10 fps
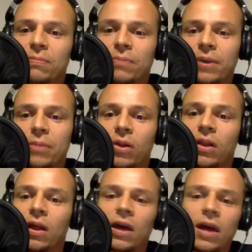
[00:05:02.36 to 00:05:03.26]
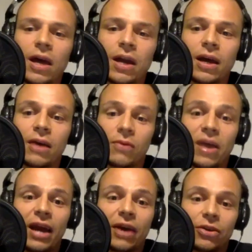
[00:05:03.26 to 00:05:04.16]
people. And uh,
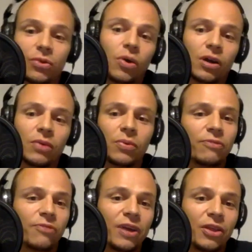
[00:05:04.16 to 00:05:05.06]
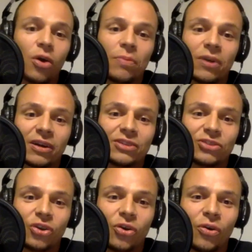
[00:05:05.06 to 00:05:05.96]
right now you're working with Fred Hoiberg,
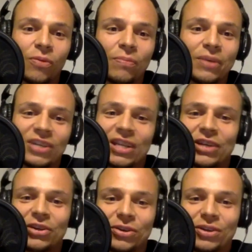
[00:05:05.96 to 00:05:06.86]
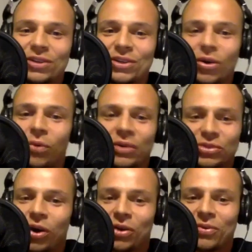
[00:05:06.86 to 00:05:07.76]
so basically you're you always
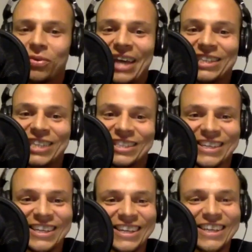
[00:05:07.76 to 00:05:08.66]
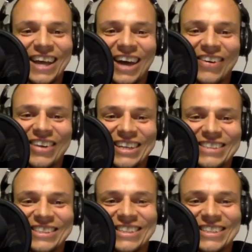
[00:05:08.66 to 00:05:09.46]
work with legends. How it is?